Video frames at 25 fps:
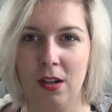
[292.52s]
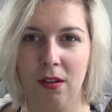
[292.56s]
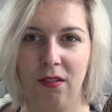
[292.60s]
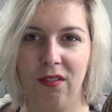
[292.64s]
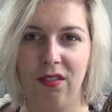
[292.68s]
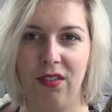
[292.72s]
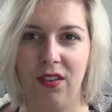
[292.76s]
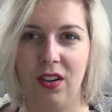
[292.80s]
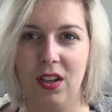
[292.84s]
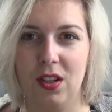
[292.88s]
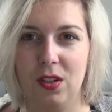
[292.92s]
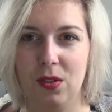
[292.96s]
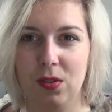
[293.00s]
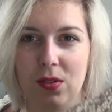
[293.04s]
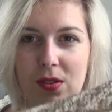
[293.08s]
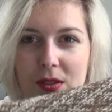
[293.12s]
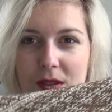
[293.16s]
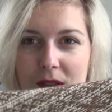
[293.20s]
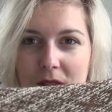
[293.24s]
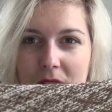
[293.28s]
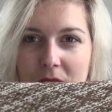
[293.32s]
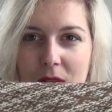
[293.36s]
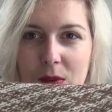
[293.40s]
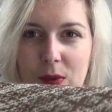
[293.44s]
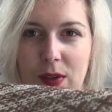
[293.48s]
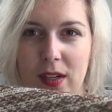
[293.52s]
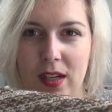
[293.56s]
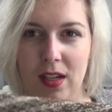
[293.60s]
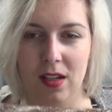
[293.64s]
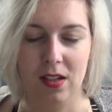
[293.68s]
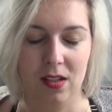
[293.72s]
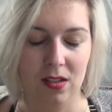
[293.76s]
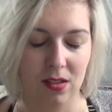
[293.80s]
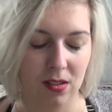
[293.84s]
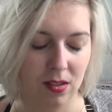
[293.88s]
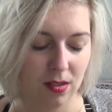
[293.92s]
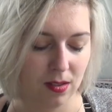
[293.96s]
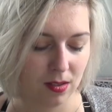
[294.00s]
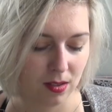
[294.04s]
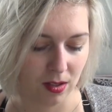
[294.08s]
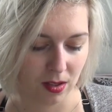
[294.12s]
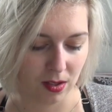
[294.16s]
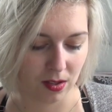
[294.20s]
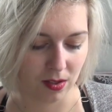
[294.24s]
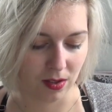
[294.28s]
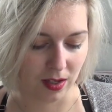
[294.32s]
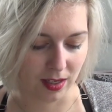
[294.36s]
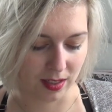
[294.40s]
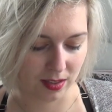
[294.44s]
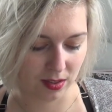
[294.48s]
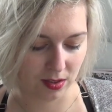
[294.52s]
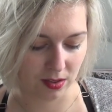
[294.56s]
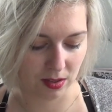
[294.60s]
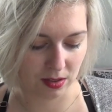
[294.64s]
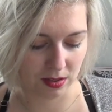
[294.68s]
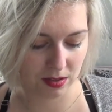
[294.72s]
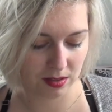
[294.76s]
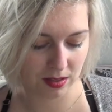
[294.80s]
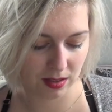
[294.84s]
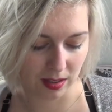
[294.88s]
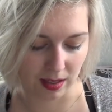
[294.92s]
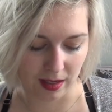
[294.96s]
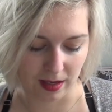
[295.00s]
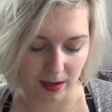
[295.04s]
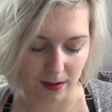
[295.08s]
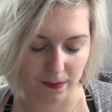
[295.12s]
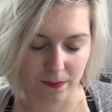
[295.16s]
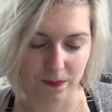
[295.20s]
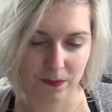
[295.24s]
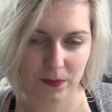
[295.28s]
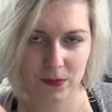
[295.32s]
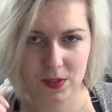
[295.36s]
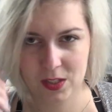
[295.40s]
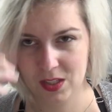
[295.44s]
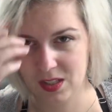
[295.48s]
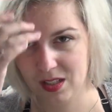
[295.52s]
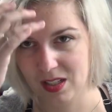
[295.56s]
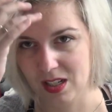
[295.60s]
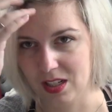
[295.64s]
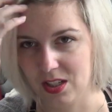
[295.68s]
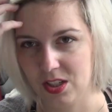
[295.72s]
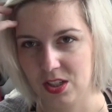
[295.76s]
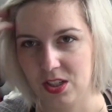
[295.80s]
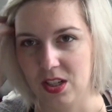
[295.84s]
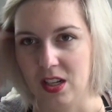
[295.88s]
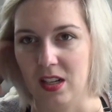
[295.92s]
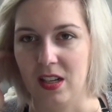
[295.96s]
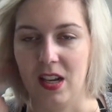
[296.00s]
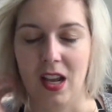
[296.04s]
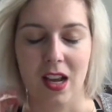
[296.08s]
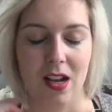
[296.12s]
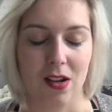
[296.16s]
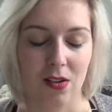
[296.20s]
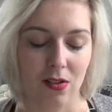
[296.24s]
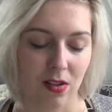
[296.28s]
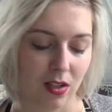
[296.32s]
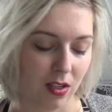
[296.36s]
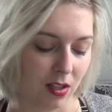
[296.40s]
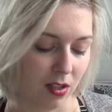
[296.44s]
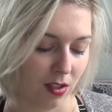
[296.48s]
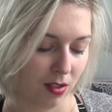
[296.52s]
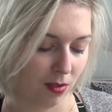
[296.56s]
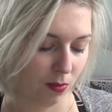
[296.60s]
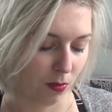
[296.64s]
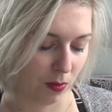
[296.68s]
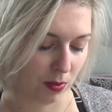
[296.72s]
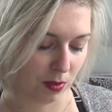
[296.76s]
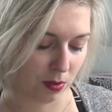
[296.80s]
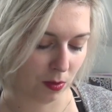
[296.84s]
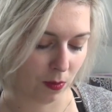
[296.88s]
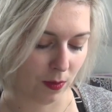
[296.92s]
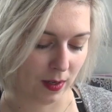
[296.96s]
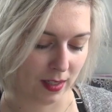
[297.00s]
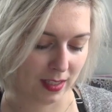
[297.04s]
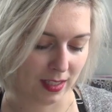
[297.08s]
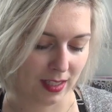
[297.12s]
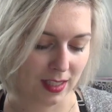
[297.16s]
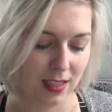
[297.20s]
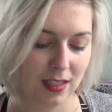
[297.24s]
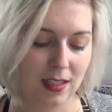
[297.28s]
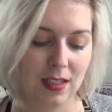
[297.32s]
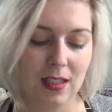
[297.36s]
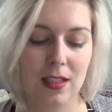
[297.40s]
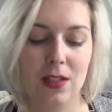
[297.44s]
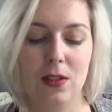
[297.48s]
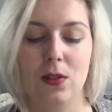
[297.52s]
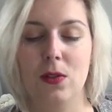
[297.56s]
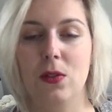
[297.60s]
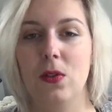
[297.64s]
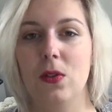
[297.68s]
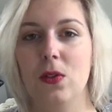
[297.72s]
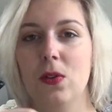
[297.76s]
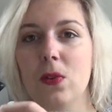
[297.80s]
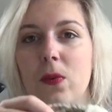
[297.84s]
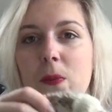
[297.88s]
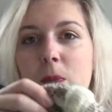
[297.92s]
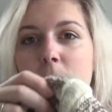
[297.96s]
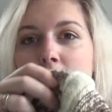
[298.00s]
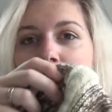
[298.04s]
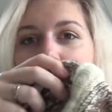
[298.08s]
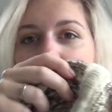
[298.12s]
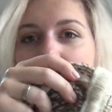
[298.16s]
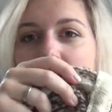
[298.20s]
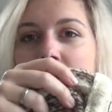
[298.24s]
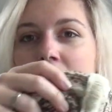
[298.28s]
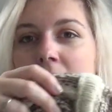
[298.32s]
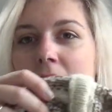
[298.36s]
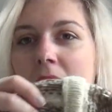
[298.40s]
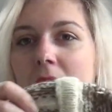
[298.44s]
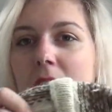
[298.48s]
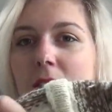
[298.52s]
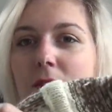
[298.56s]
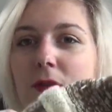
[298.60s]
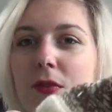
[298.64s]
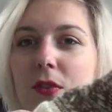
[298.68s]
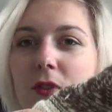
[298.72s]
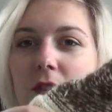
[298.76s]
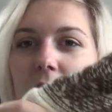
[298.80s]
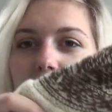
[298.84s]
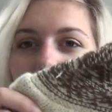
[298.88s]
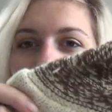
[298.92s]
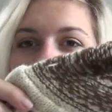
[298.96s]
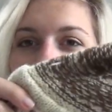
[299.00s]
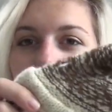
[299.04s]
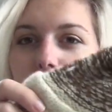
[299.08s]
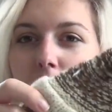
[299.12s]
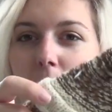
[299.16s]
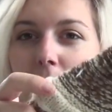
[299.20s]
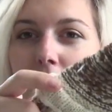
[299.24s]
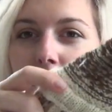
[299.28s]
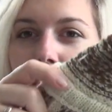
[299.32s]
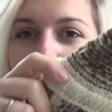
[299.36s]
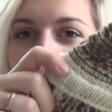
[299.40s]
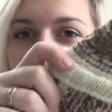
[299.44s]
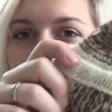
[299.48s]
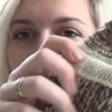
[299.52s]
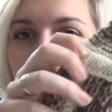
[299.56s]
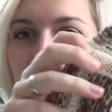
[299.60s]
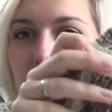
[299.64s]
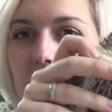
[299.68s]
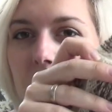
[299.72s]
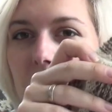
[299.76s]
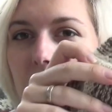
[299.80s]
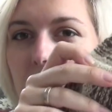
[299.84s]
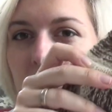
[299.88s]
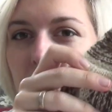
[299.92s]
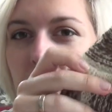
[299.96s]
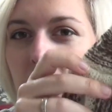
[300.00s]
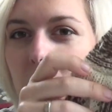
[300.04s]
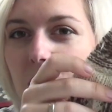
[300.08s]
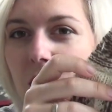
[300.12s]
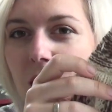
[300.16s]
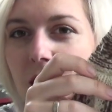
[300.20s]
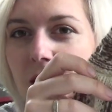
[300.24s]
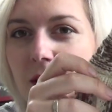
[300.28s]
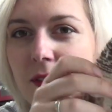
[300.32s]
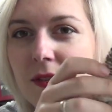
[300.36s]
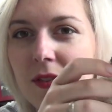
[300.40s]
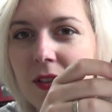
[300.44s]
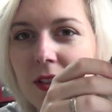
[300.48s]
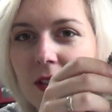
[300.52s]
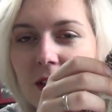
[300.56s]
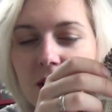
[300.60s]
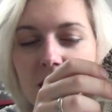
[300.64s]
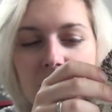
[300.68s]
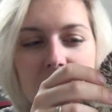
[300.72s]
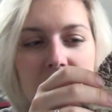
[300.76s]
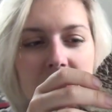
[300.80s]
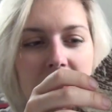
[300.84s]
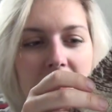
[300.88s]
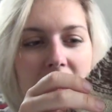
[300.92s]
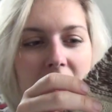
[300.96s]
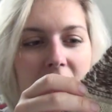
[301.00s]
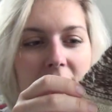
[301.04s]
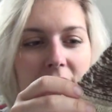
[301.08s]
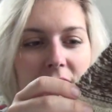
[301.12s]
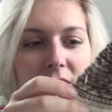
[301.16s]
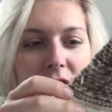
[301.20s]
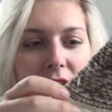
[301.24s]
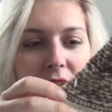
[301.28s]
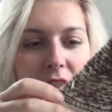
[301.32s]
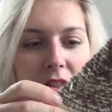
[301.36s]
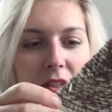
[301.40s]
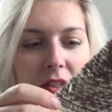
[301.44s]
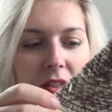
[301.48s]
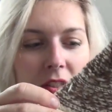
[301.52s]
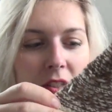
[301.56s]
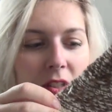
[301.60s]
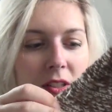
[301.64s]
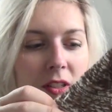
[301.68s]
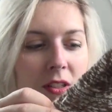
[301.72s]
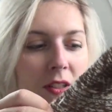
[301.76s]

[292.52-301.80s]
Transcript: float going on, so I just stitched it down and it was quite easy to do. And for the armholes, you have a cutting edge